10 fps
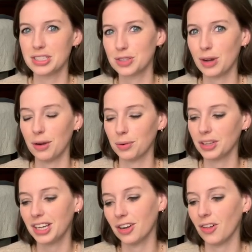So I
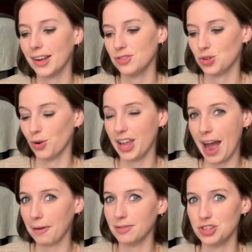really get a lot of joy
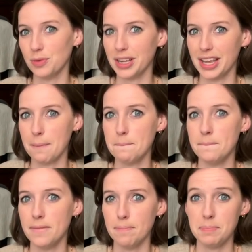out of doing it
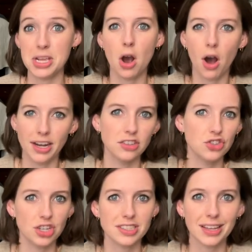beyond
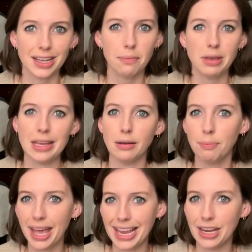just like being
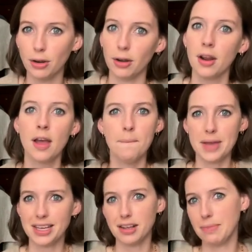paid or
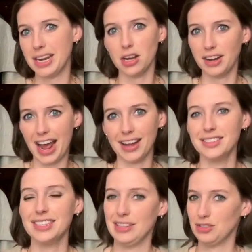making money on
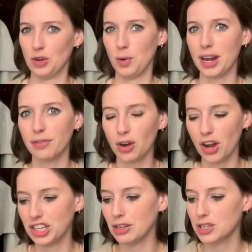AdSense or whatever
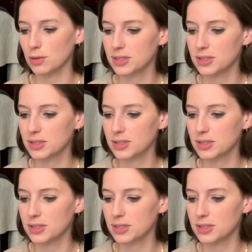on YouTube.